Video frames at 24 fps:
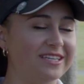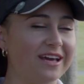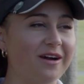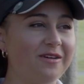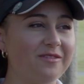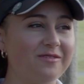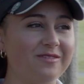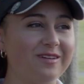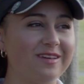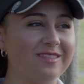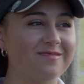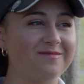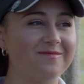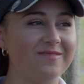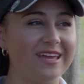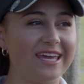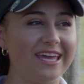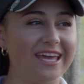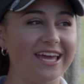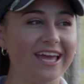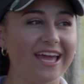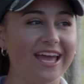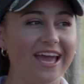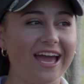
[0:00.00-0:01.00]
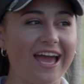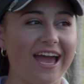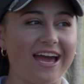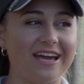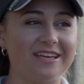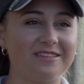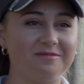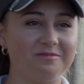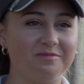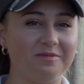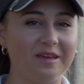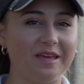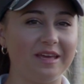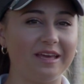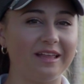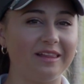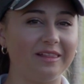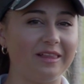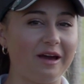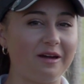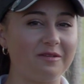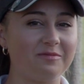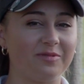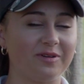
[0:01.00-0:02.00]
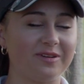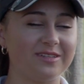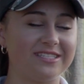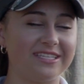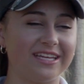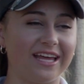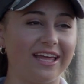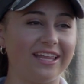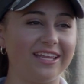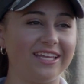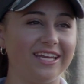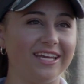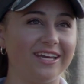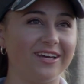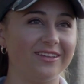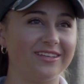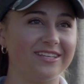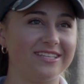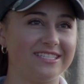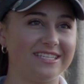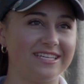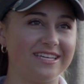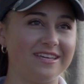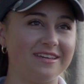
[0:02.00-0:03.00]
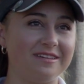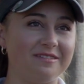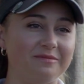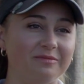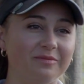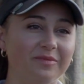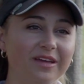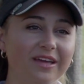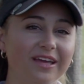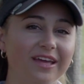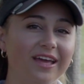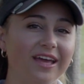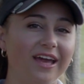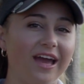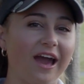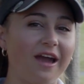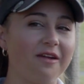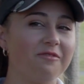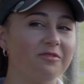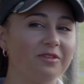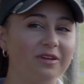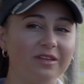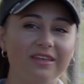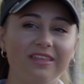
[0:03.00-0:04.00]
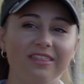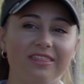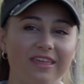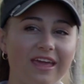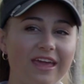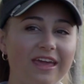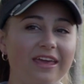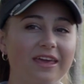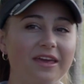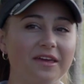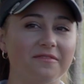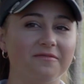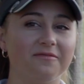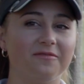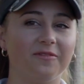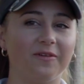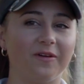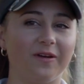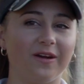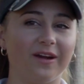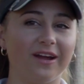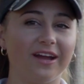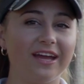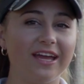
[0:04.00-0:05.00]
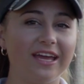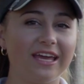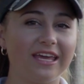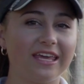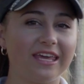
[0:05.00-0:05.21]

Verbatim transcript: dealt with me as being a loud personality on the team. I really thank him for